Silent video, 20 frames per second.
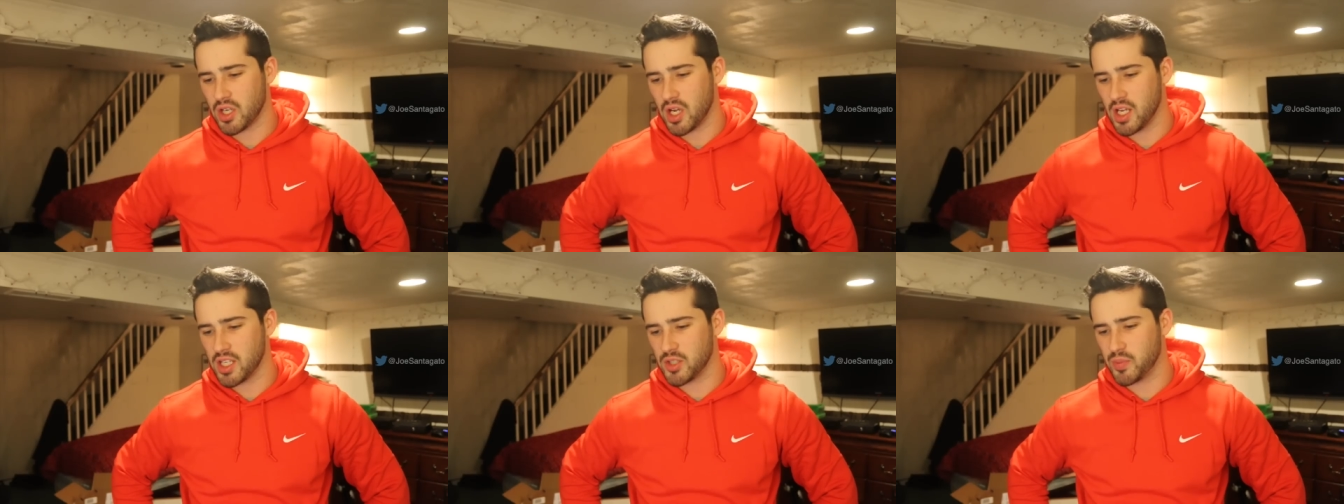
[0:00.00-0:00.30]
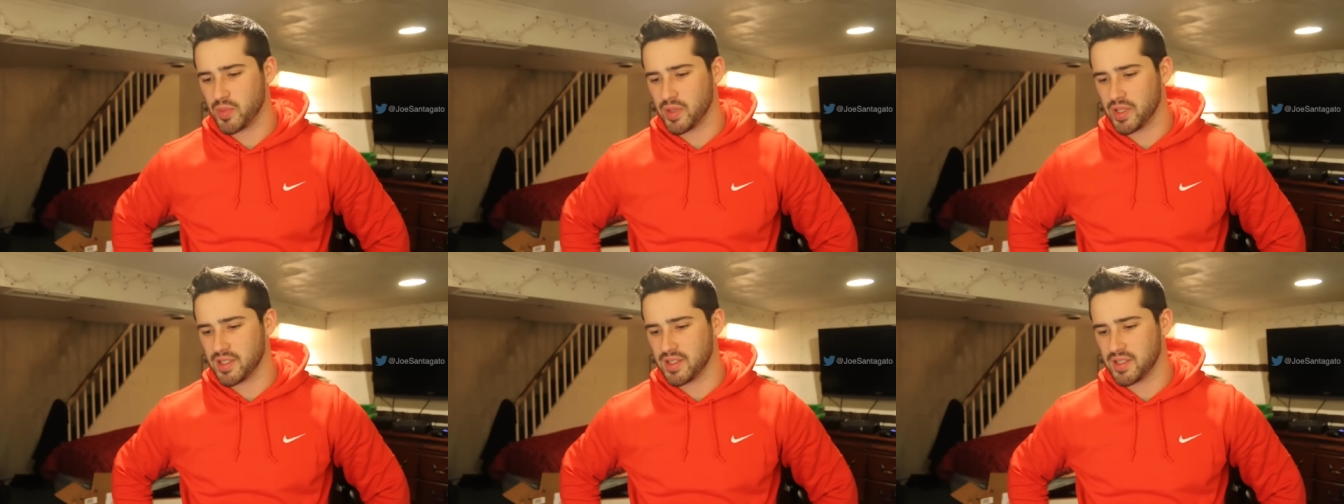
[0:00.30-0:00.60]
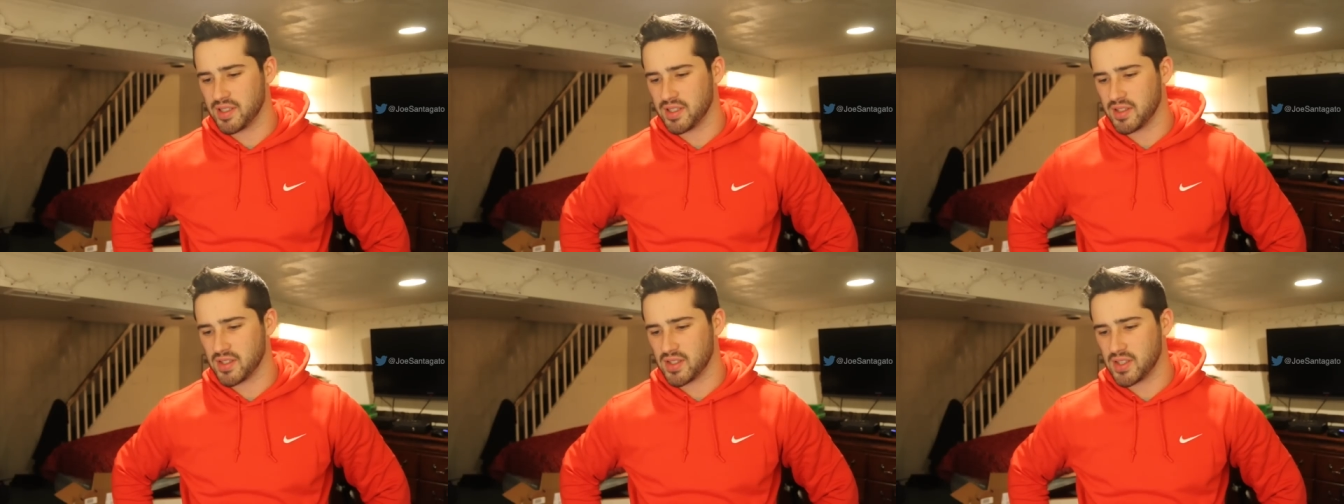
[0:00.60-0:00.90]
husband's
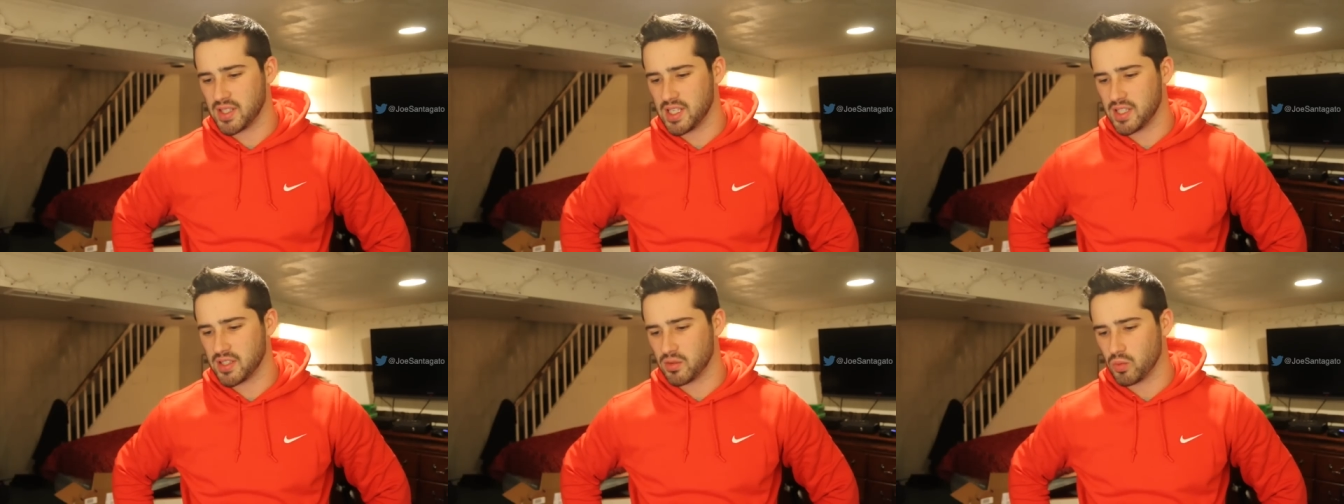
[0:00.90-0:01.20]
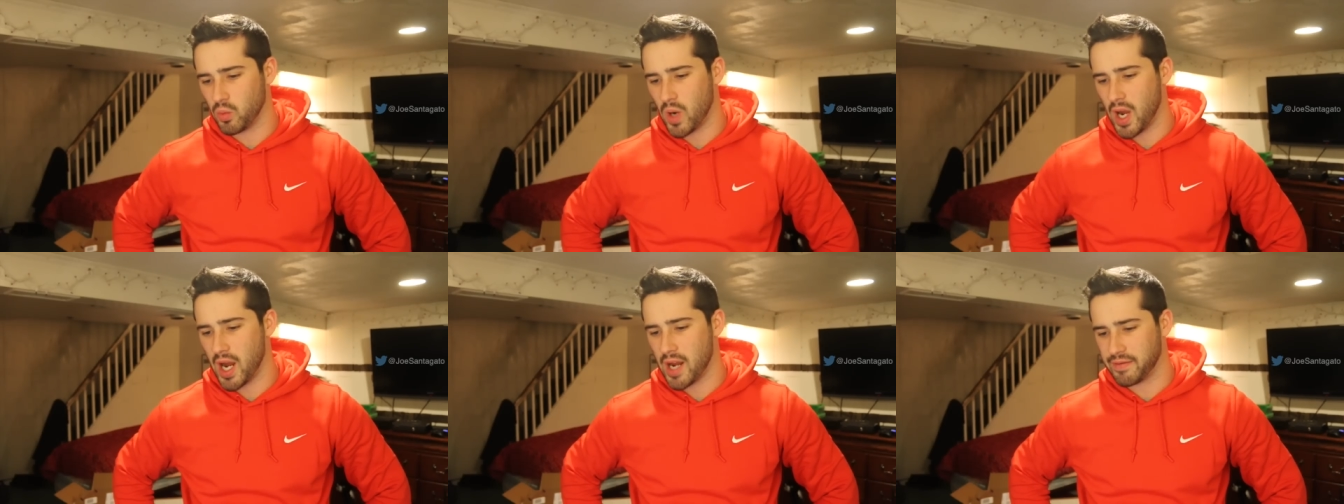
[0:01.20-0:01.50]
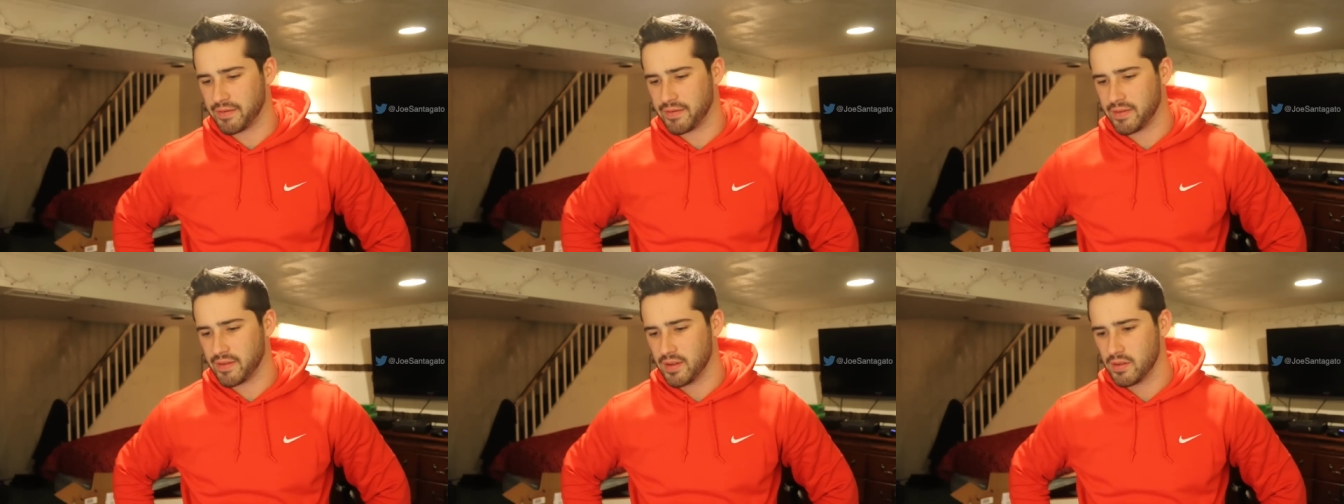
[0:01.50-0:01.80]
deceased
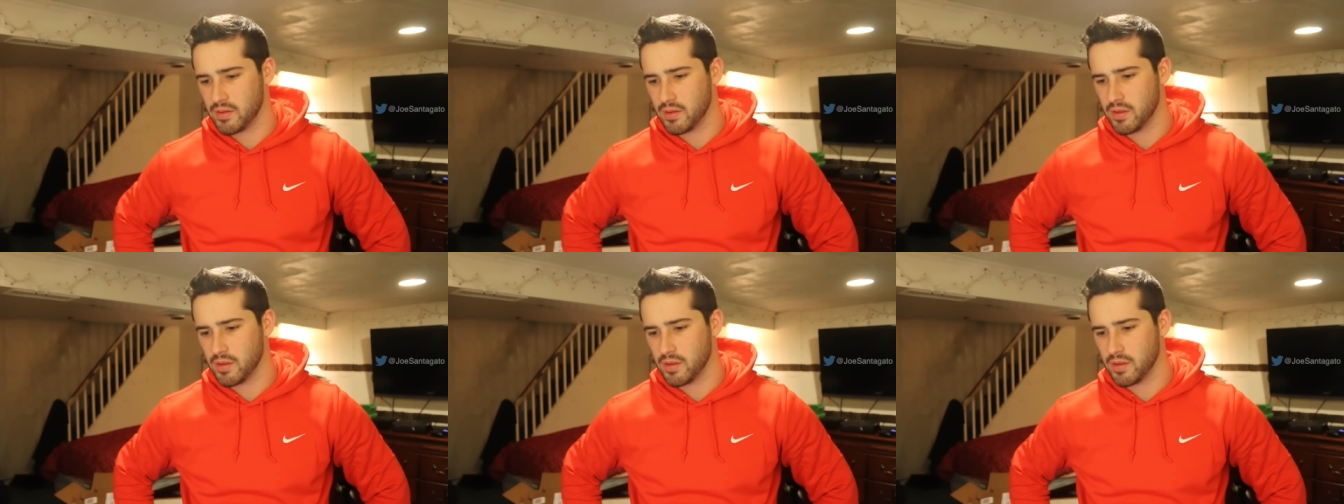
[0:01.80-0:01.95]
wife.